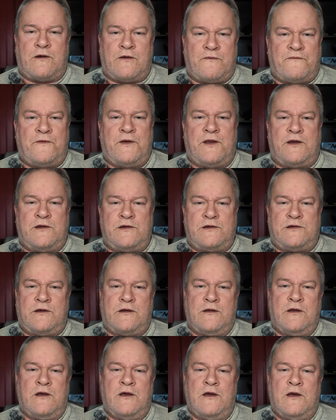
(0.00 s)
are
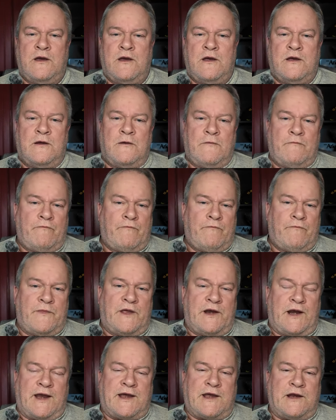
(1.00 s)
finished,
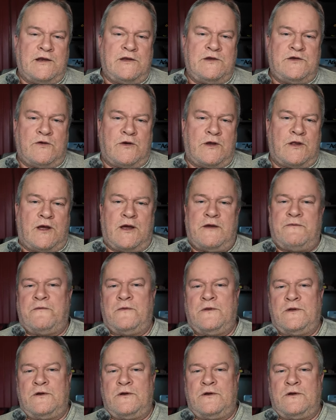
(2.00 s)
then I can enjoy life a